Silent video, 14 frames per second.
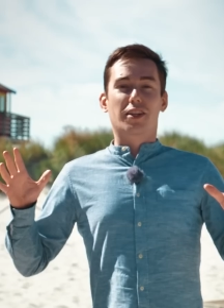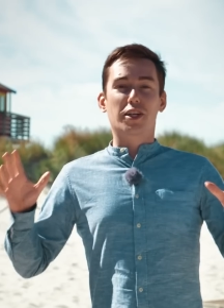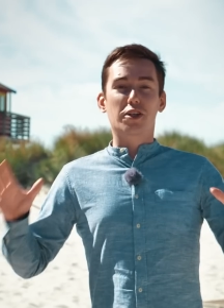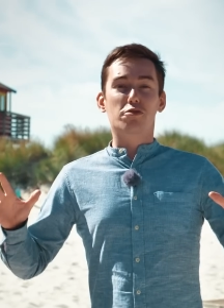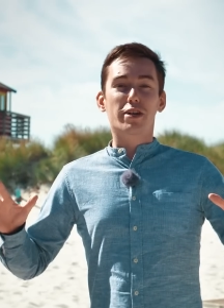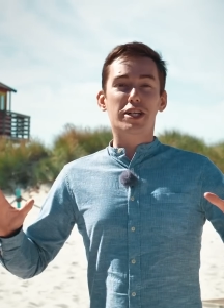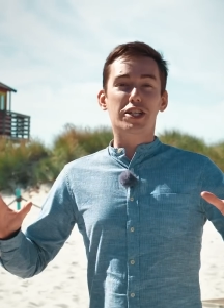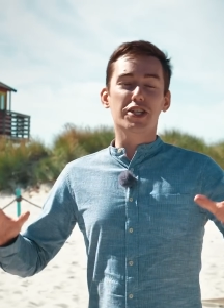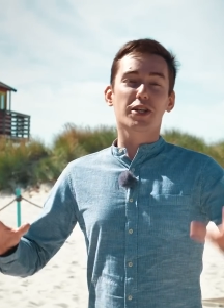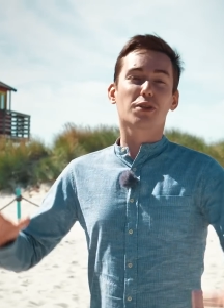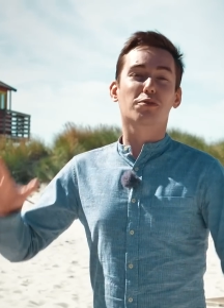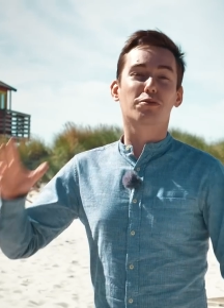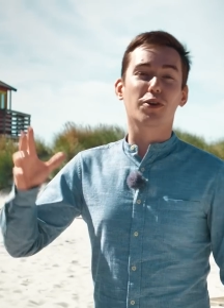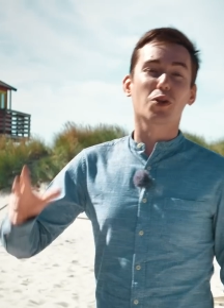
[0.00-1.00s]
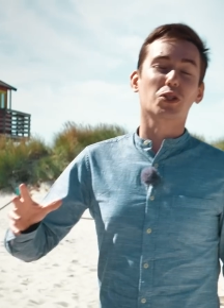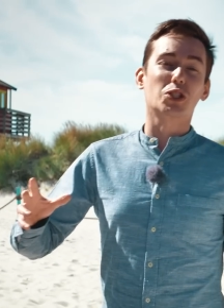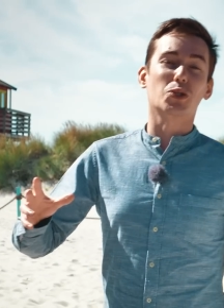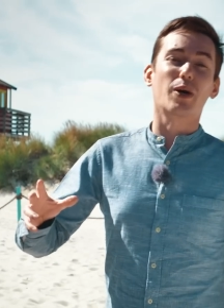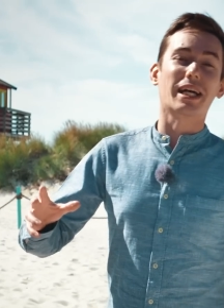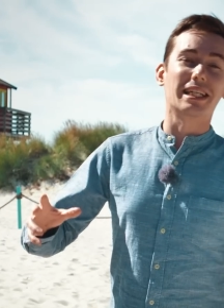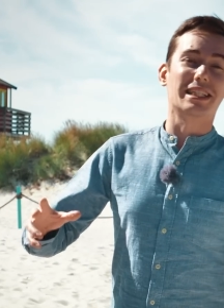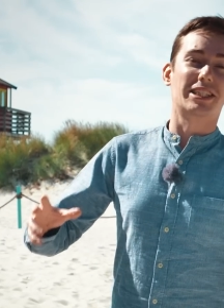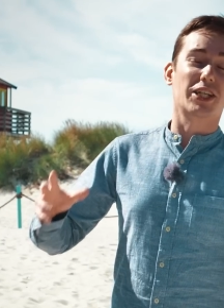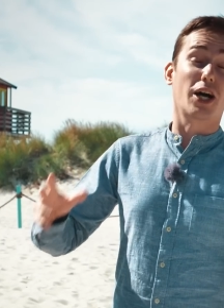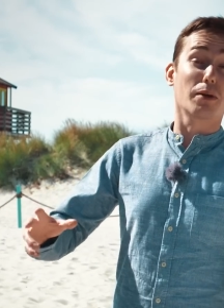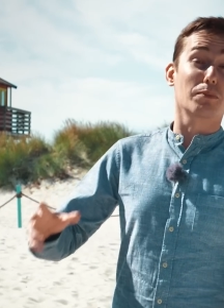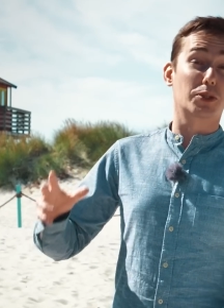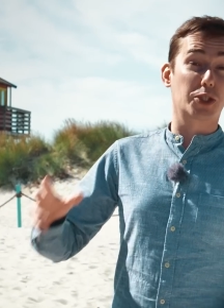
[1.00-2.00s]
The original Volkswagen
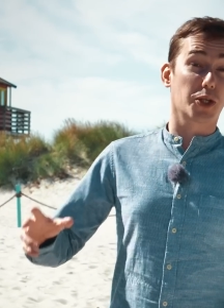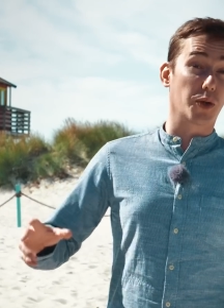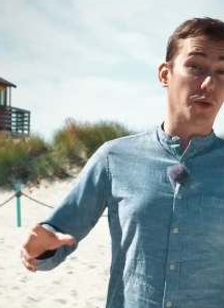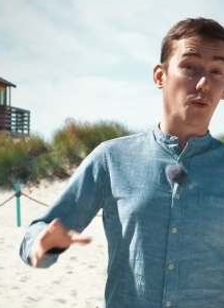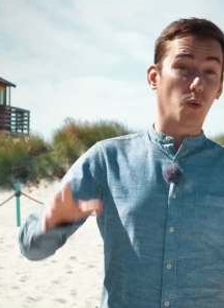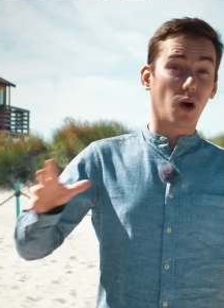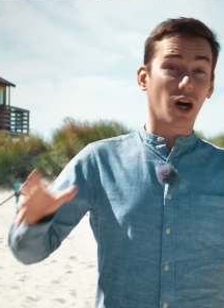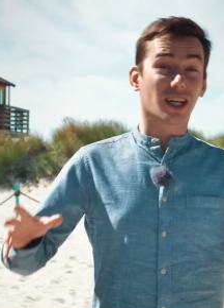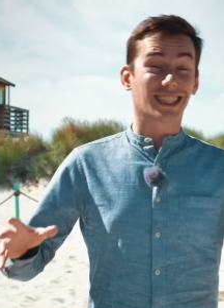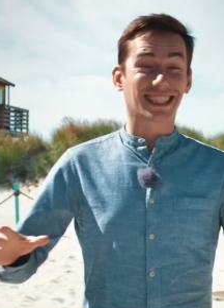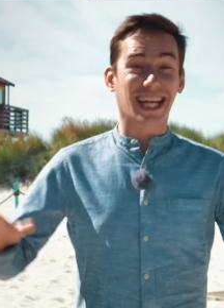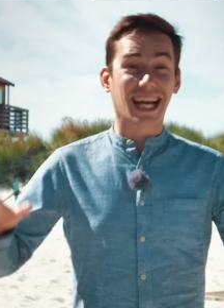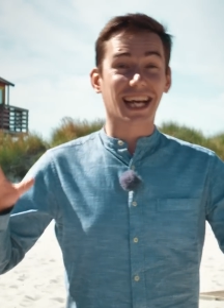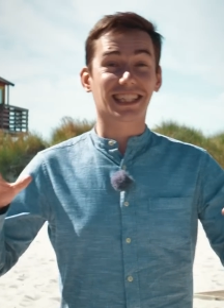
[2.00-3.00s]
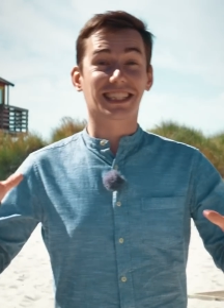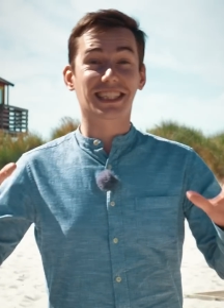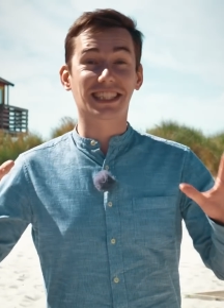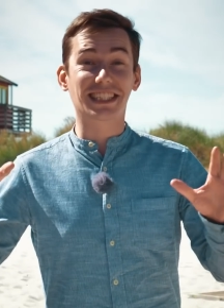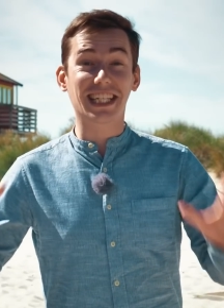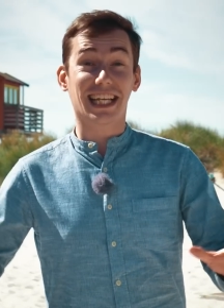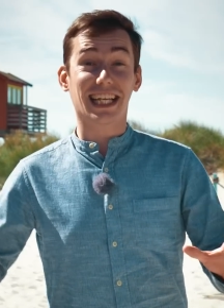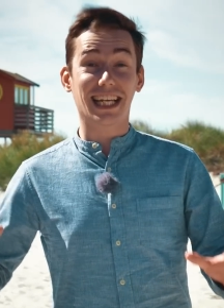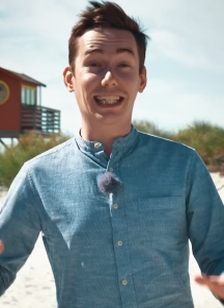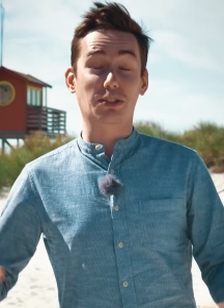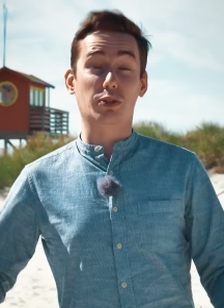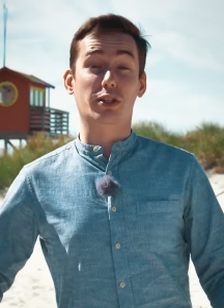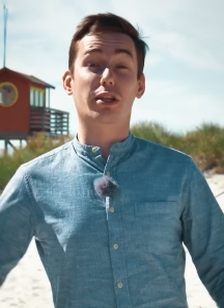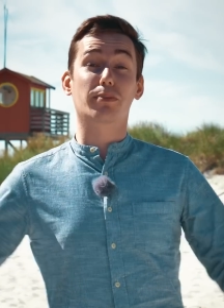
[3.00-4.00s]
Type 2 was and still
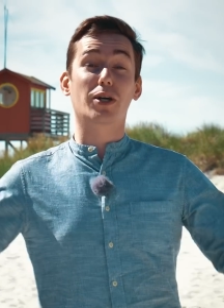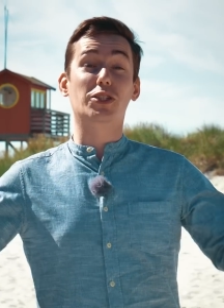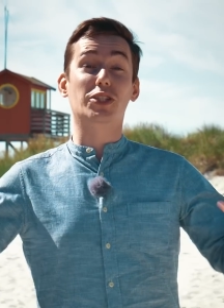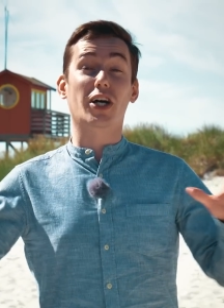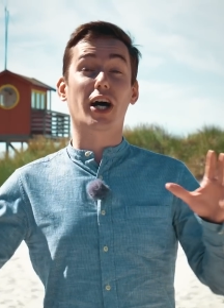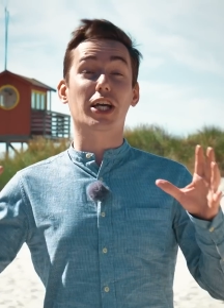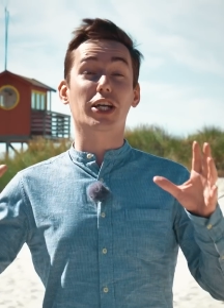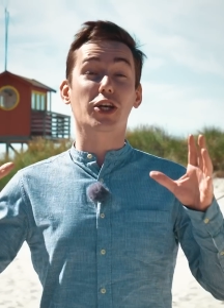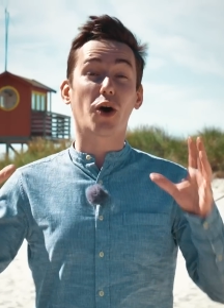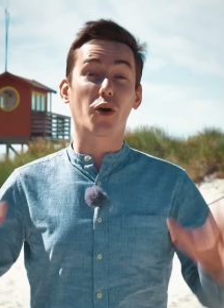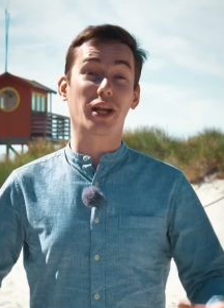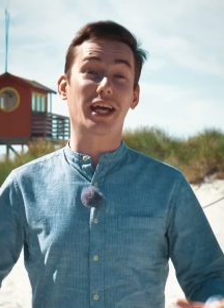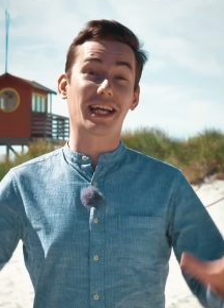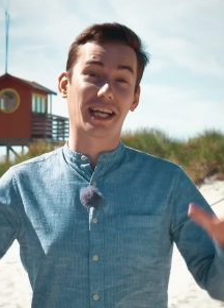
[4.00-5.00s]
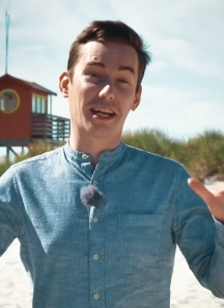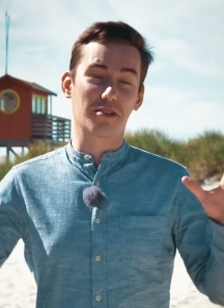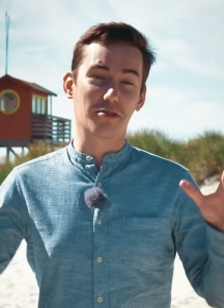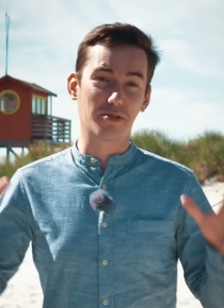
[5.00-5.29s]
is one of the most iconic